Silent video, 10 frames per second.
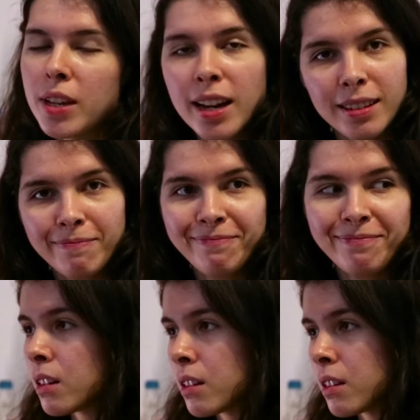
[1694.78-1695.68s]
yeah.
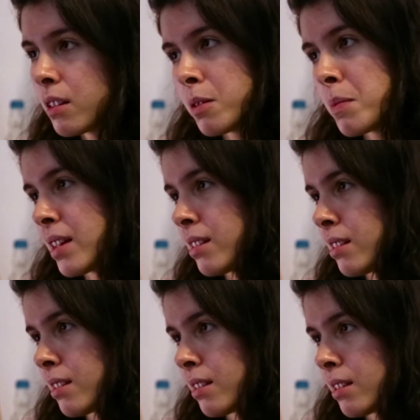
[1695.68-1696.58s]
This
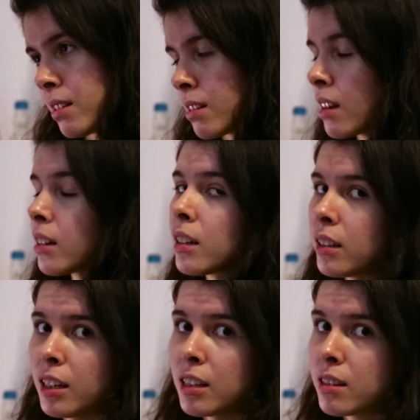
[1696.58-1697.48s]
mess is not gonna
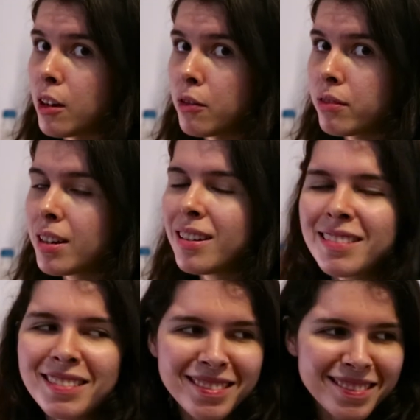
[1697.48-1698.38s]
clean itself.
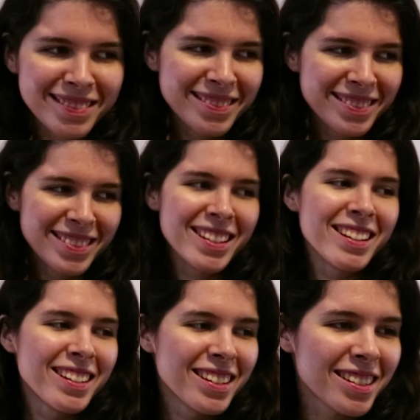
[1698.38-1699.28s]

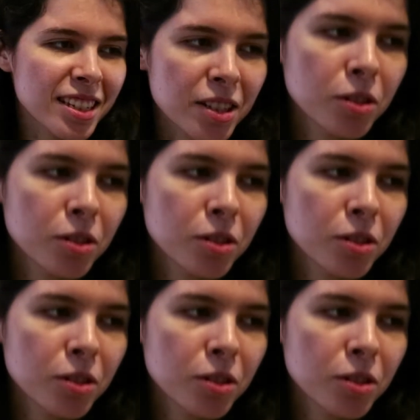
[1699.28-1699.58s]
Let's get